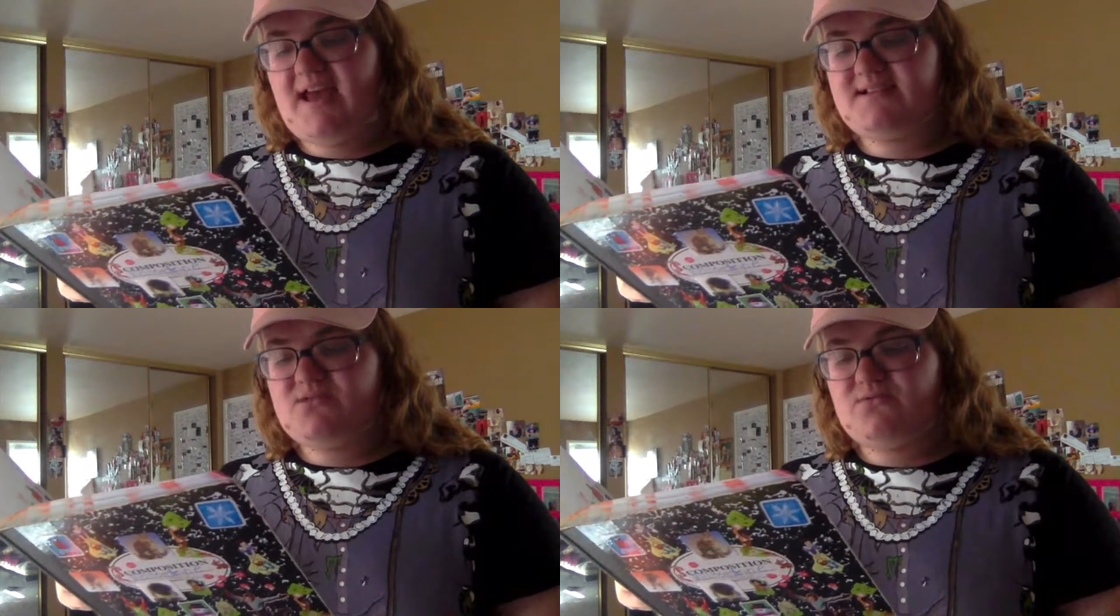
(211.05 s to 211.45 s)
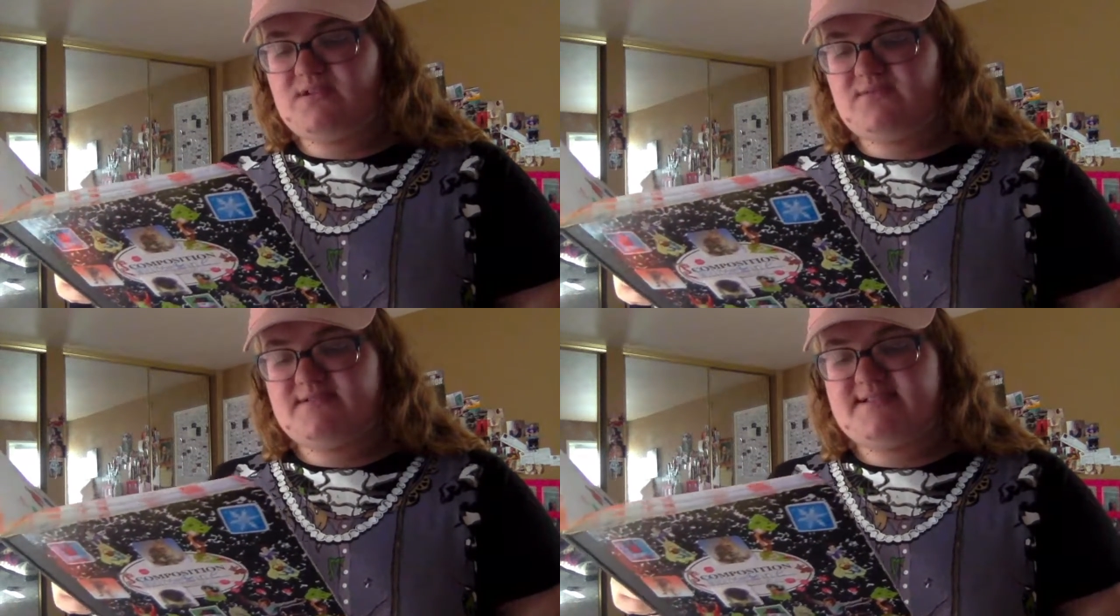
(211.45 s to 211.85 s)
At school,
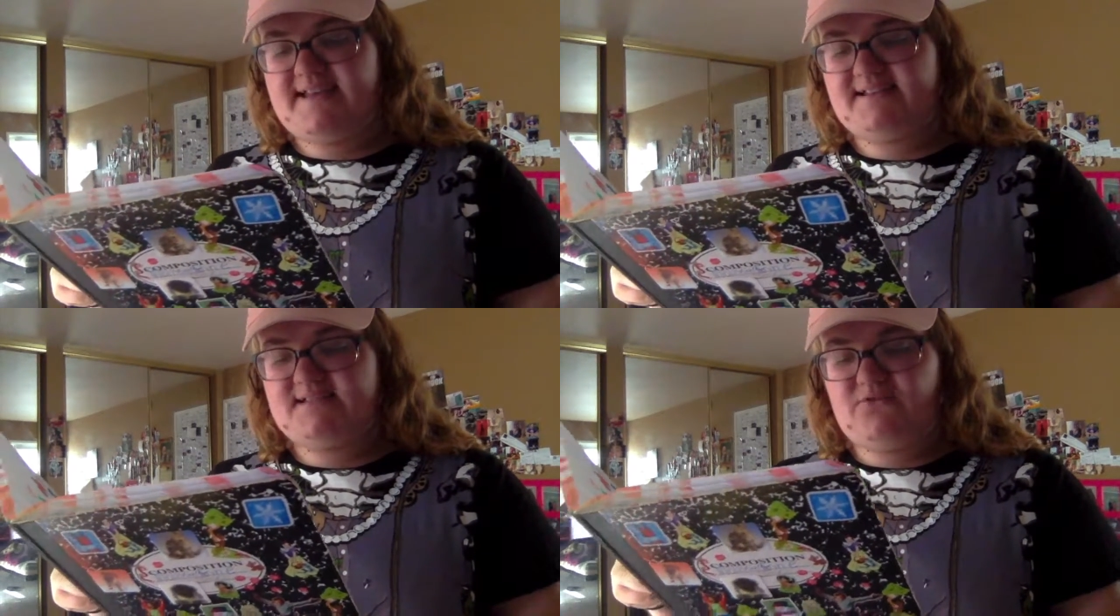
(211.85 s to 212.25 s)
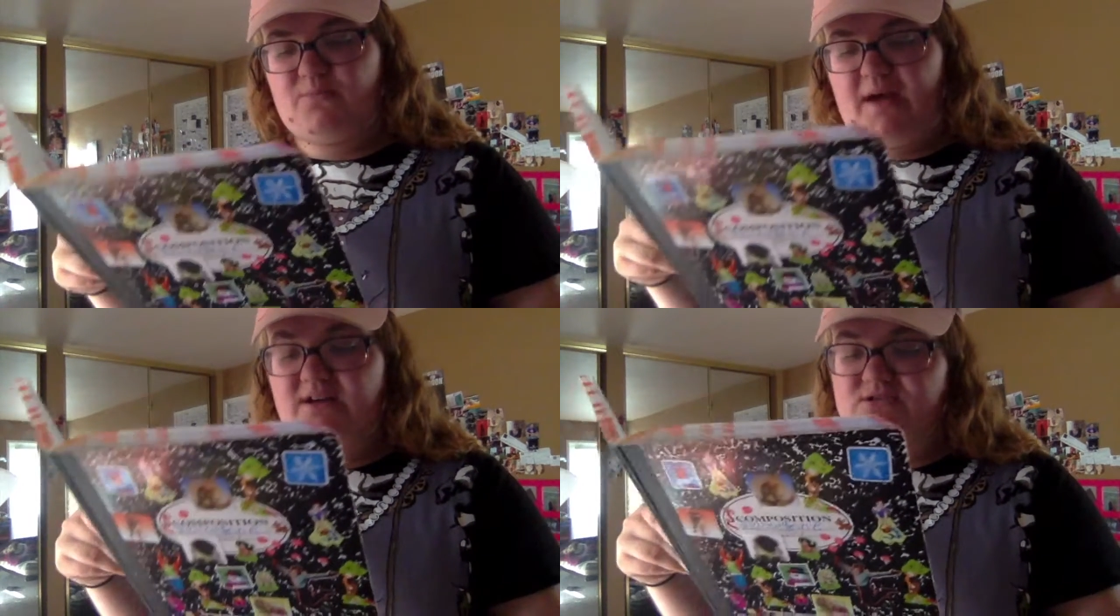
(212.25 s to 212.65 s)
he was saying stuff
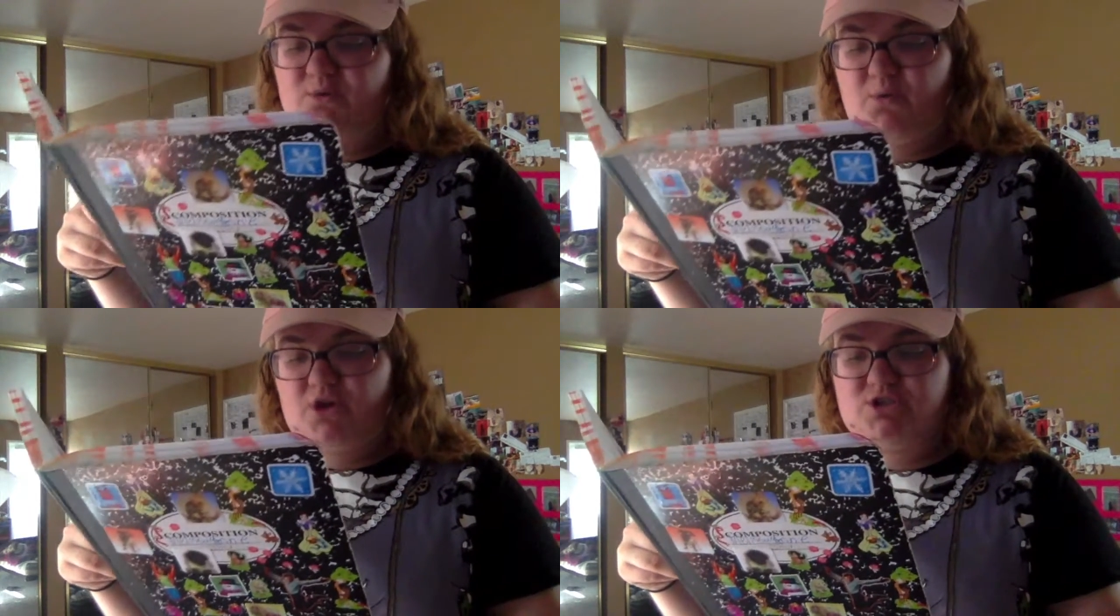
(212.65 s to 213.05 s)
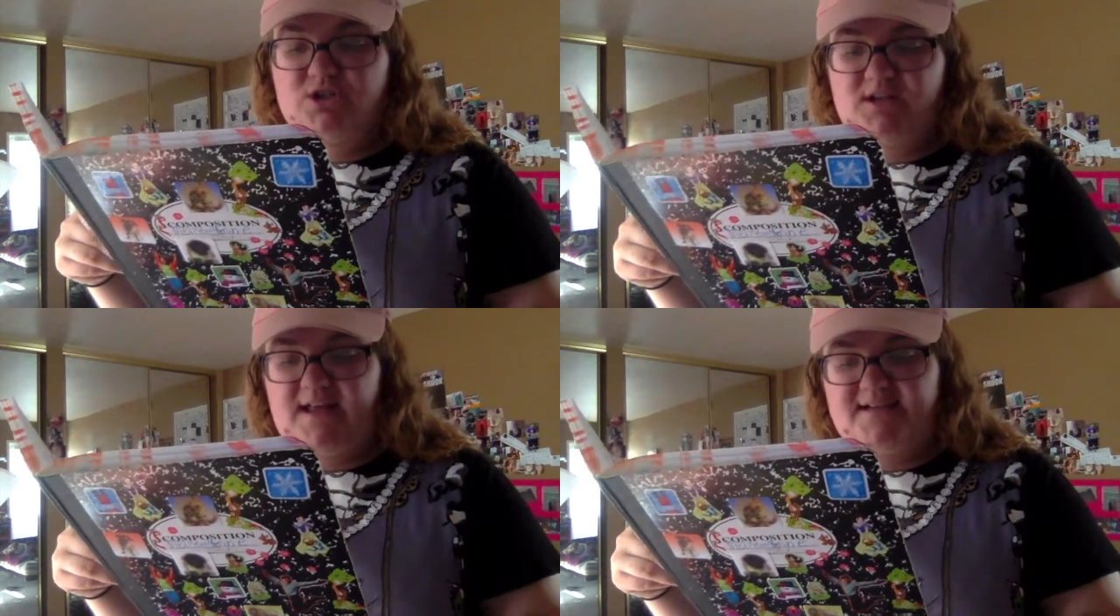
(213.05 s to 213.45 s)
about his report to
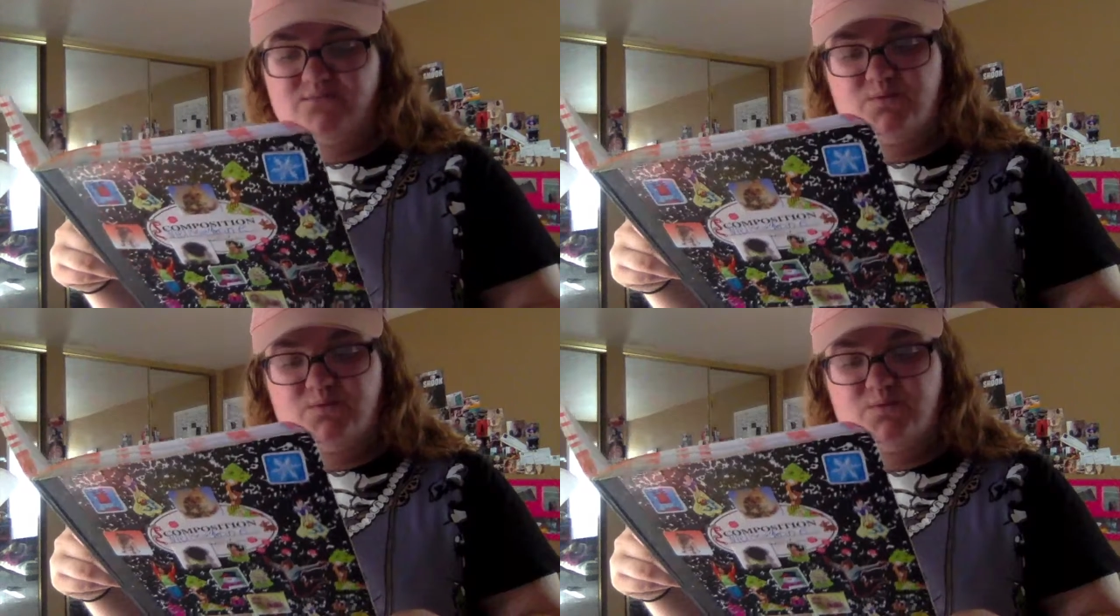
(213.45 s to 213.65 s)
the class.